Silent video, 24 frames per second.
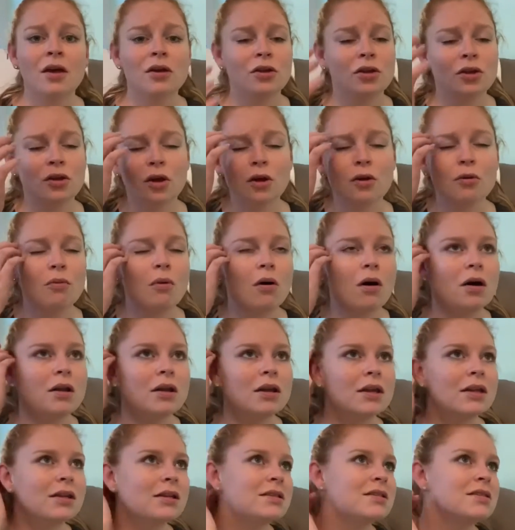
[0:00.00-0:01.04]
You know what?
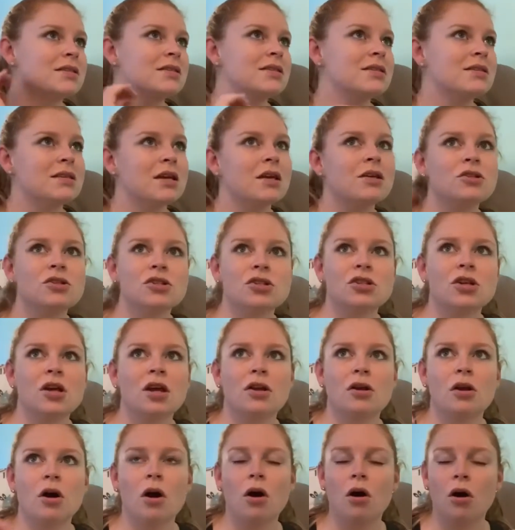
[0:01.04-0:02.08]
It is such
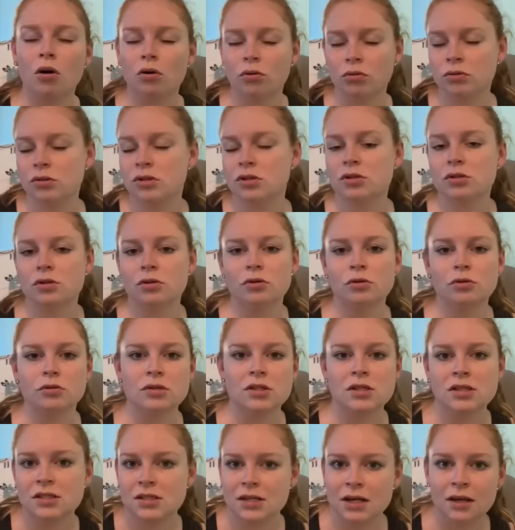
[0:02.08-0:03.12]
an old school
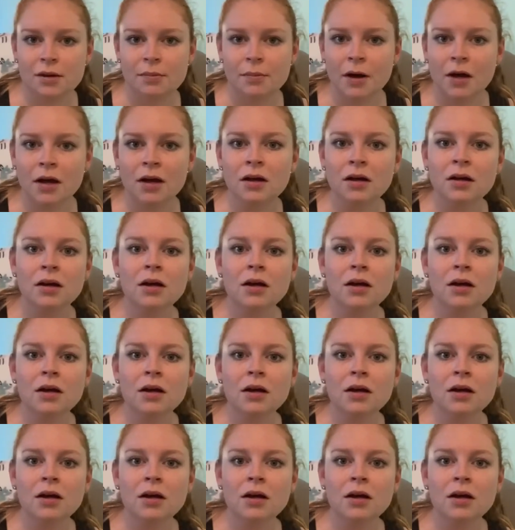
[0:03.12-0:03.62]
stigma.